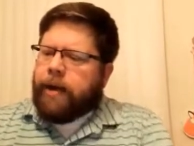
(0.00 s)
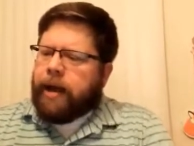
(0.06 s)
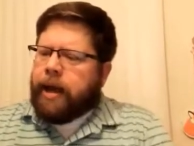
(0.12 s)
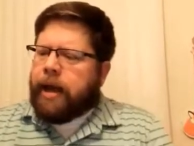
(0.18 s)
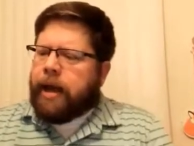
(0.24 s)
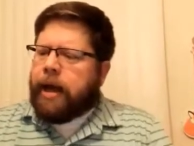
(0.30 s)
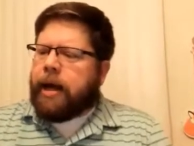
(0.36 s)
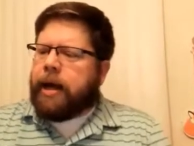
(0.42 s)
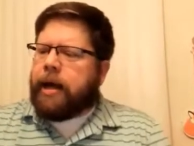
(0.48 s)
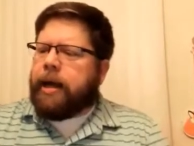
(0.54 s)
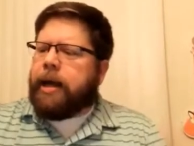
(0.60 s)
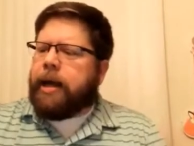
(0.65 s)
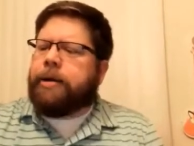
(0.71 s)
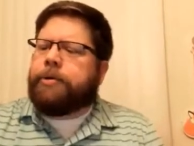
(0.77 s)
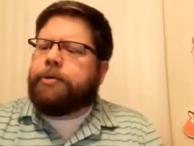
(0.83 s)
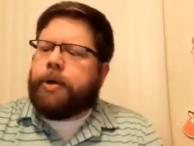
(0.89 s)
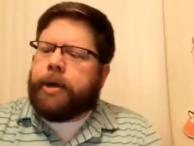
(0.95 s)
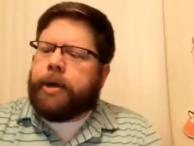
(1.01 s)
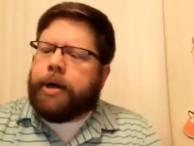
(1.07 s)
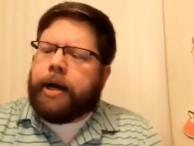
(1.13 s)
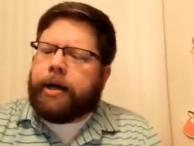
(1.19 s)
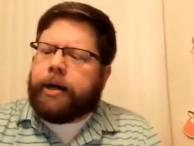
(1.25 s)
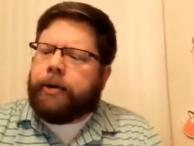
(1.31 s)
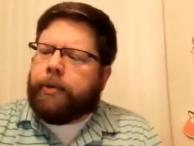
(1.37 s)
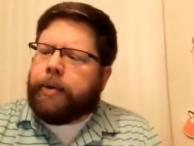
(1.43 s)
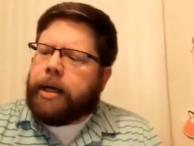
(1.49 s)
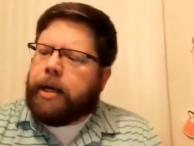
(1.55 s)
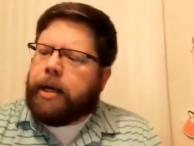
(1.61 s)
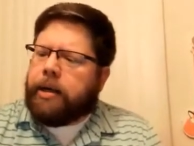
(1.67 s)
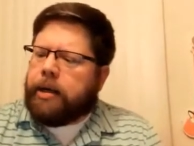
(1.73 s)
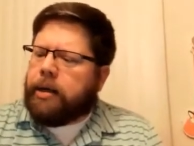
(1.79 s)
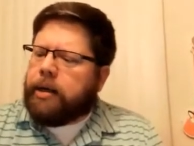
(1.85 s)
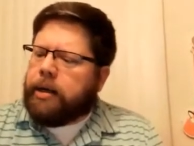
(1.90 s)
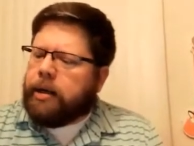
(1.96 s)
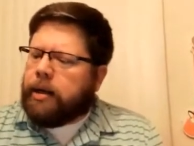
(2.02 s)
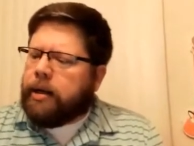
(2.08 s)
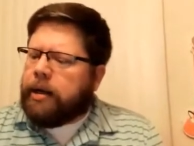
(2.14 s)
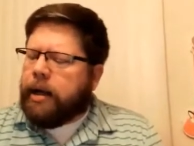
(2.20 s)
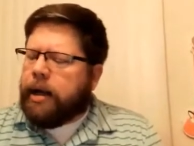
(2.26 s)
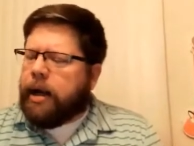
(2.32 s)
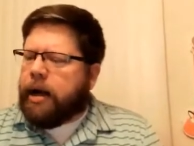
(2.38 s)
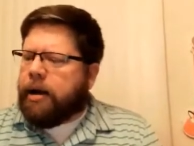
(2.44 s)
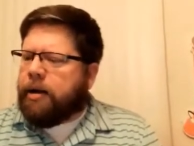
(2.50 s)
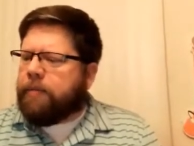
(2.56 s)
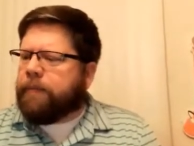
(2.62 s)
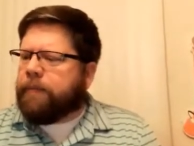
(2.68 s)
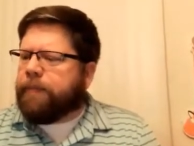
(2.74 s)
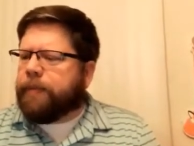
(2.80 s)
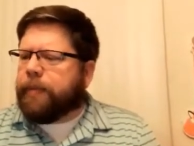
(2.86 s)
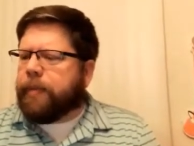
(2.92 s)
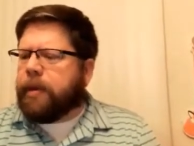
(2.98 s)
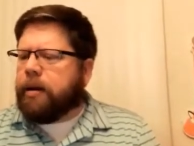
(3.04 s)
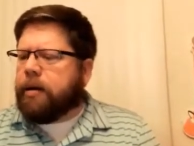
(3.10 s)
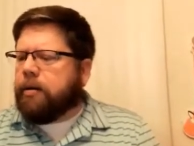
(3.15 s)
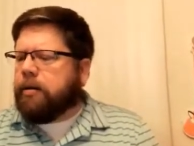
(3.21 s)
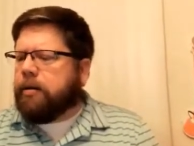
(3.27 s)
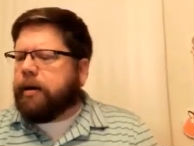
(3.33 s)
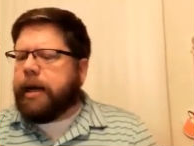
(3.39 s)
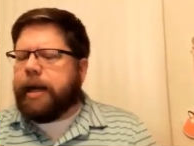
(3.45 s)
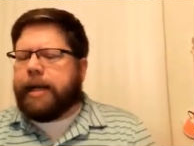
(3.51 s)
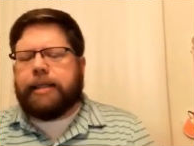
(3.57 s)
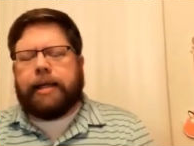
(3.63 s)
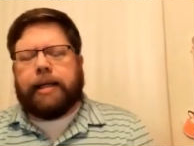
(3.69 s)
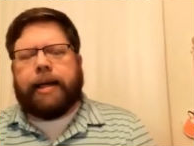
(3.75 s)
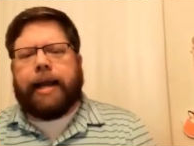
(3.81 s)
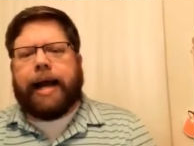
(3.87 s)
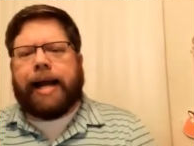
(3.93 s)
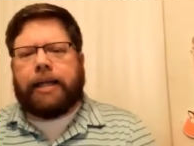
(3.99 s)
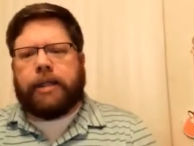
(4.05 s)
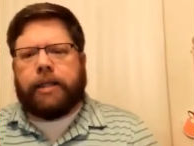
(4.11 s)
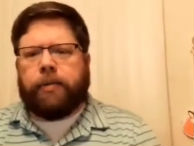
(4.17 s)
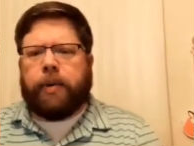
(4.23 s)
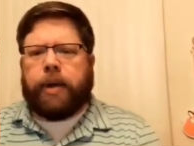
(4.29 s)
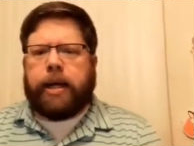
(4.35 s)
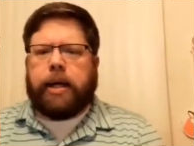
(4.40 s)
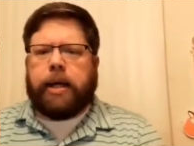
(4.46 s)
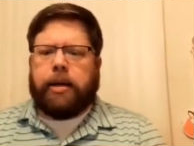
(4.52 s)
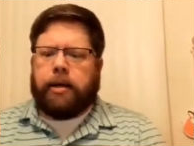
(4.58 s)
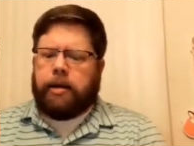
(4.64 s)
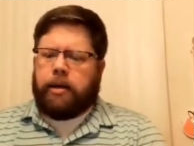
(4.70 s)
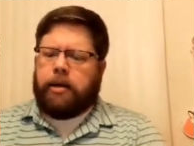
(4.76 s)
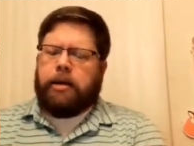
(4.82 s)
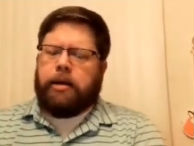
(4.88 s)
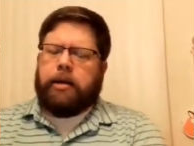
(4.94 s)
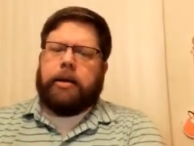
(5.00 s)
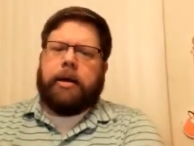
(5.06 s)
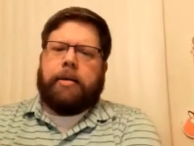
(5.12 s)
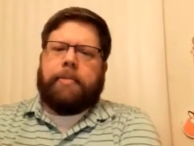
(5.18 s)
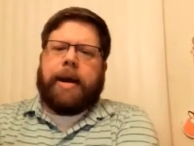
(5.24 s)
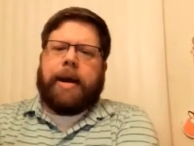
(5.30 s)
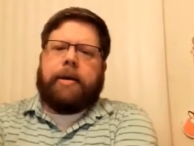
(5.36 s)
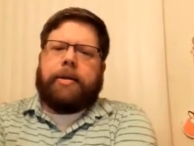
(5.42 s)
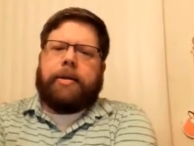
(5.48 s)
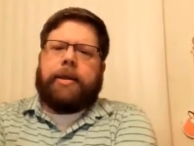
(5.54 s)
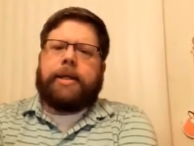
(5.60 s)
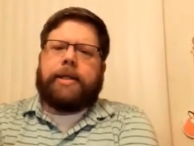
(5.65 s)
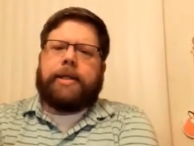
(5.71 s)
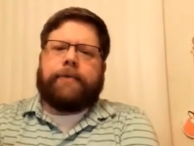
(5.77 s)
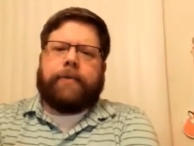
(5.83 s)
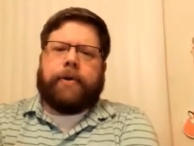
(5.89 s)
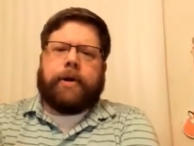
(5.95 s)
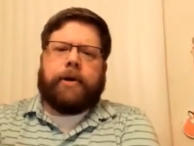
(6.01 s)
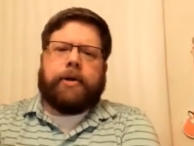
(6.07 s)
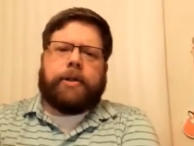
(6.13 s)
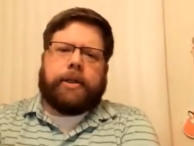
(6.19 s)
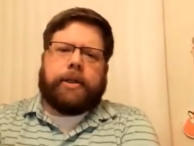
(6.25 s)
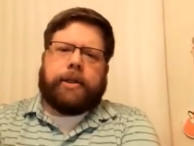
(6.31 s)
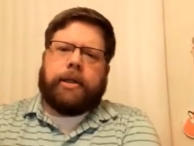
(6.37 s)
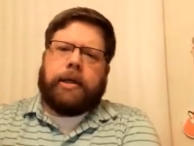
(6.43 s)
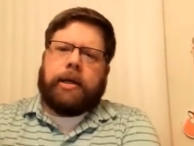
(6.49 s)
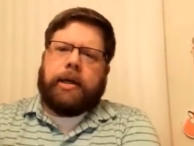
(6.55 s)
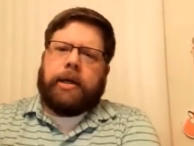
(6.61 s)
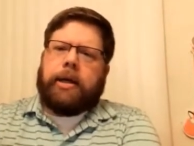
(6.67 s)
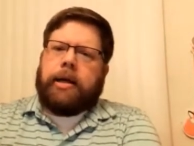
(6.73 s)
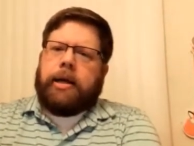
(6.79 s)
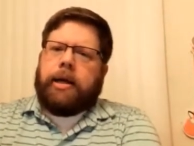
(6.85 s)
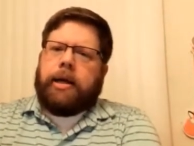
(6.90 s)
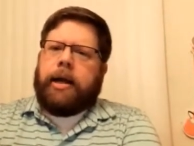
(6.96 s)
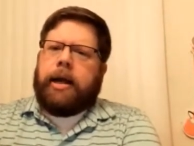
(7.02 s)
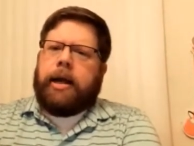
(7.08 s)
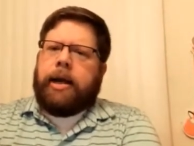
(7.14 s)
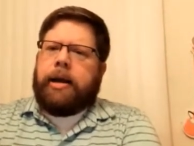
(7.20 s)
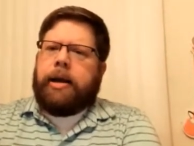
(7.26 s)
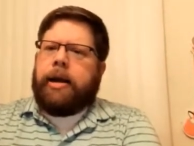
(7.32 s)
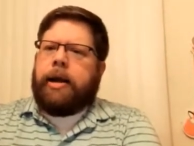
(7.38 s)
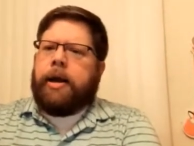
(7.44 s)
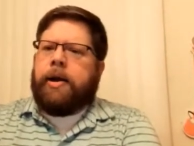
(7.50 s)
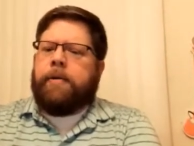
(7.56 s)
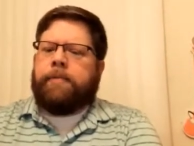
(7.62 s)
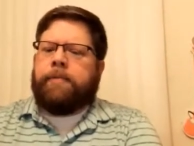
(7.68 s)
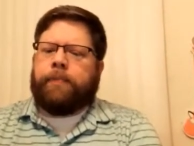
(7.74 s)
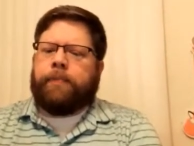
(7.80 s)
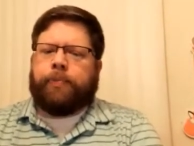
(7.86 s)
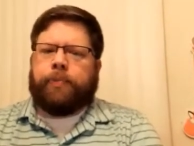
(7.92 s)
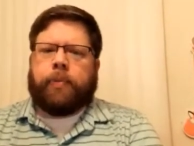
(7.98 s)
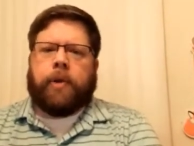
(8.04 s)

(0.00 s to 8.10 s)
a uh, introductory um, lesson last week about this verse and um,